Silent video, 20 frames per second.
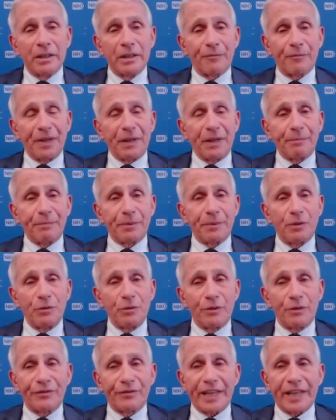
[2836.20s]
of people
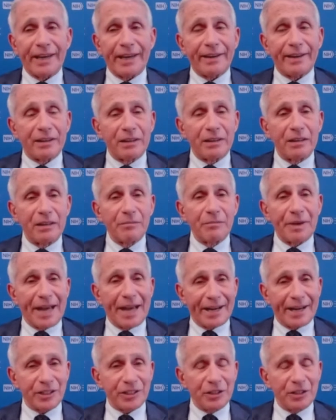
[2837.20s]
who have taken
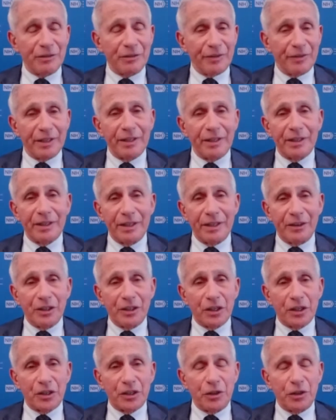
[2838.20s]
Paxlovid
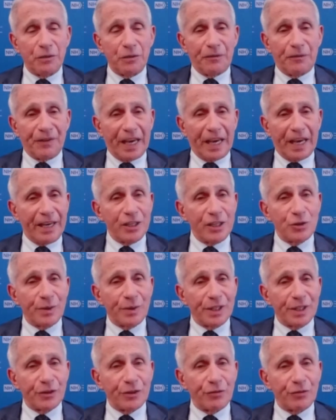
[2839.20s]
in the acute
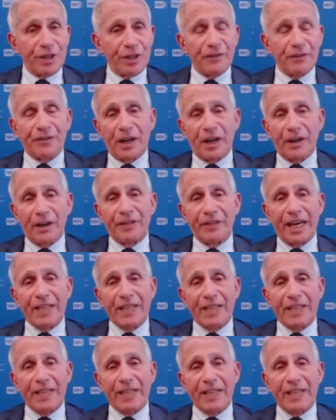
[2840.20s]
phase within 3 to 5
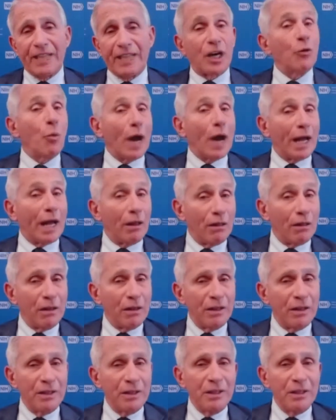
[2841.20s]
days, have done
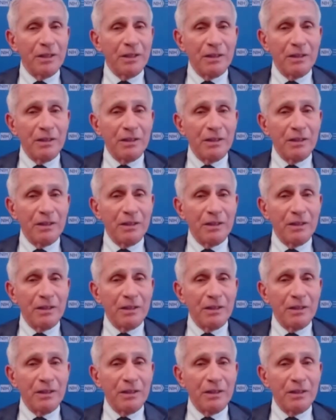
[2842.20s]
well